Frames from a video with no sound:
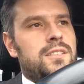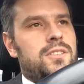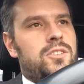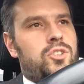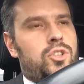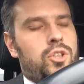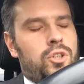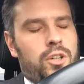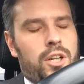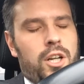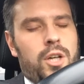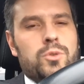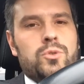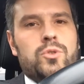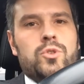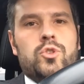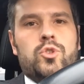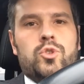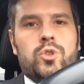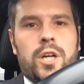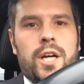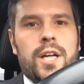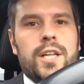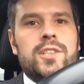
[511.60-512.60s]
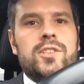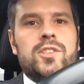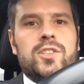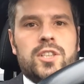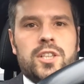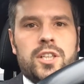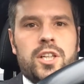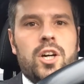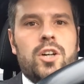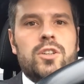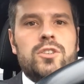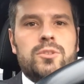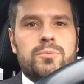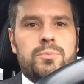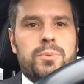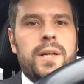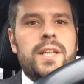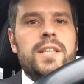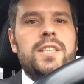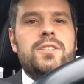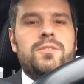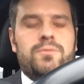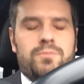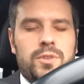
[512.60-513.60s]
took loads of drugs and I got
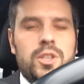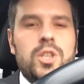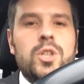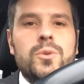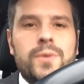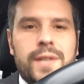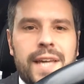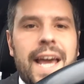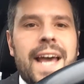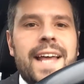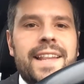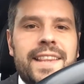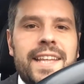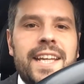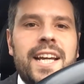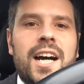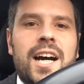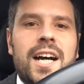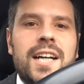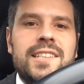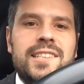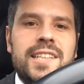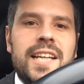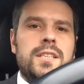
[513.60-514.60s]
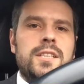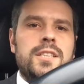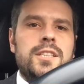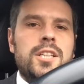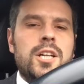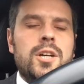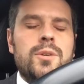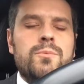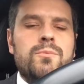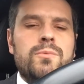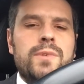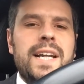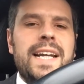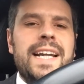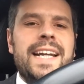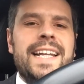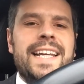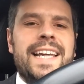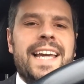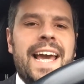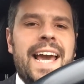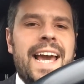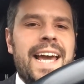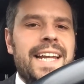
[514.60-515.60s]
depressed. You get the idea. You don't
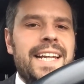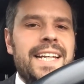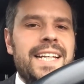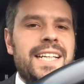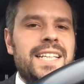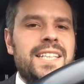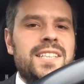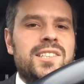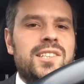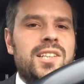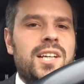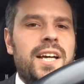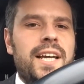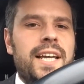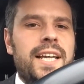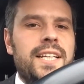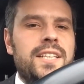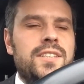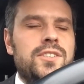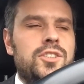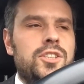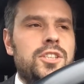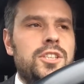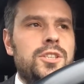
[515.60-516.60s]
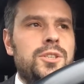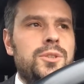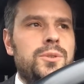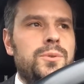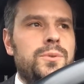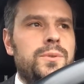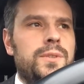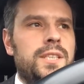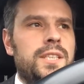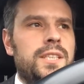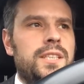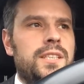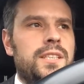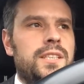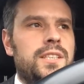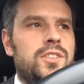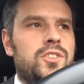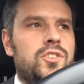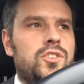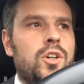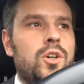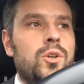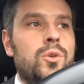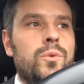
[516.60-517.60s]
really get any insight into the
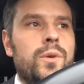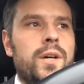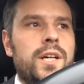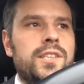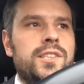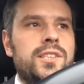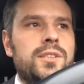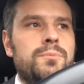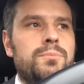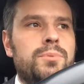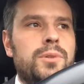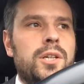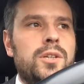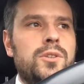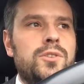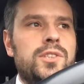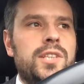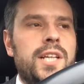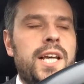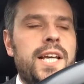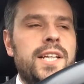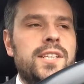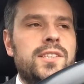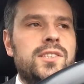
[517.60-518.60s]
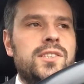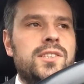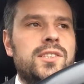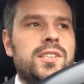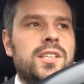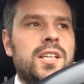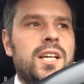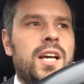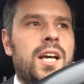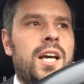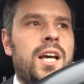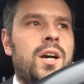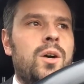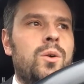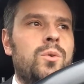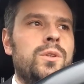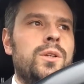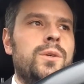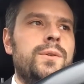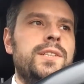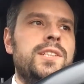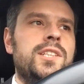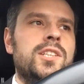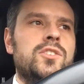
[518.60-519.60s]
songwriting process,
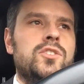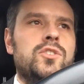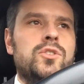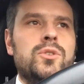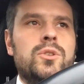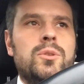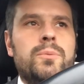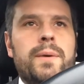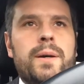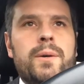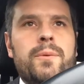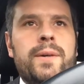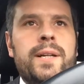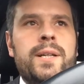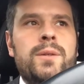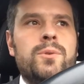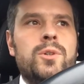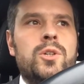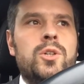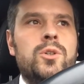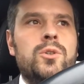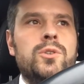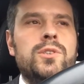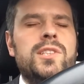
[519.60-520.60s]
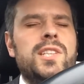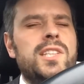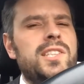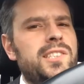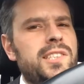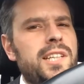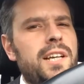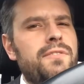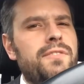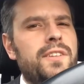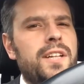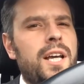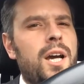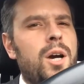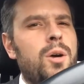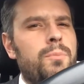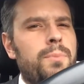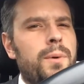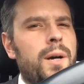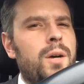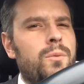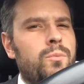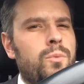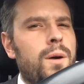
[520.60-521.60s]
although he does talk about when he records. There's definitely, oh,
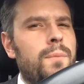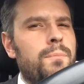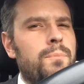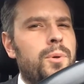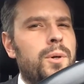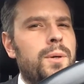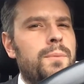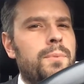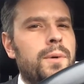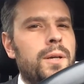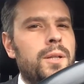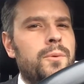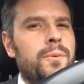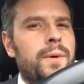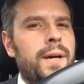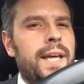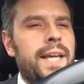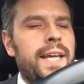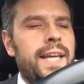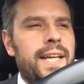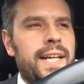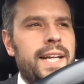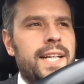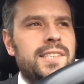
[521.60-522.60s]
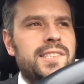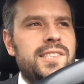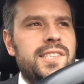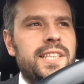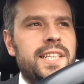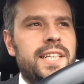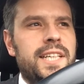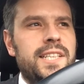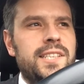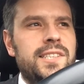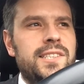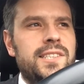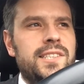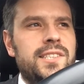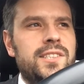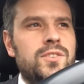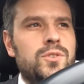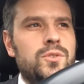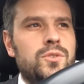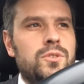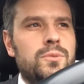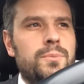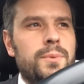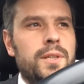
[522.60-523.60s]
at one point, by the way, in Anthony Kiedis'
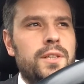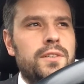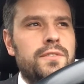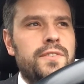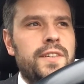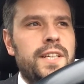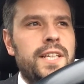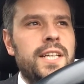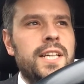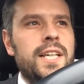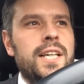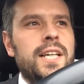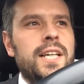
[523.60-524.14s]
autobiography,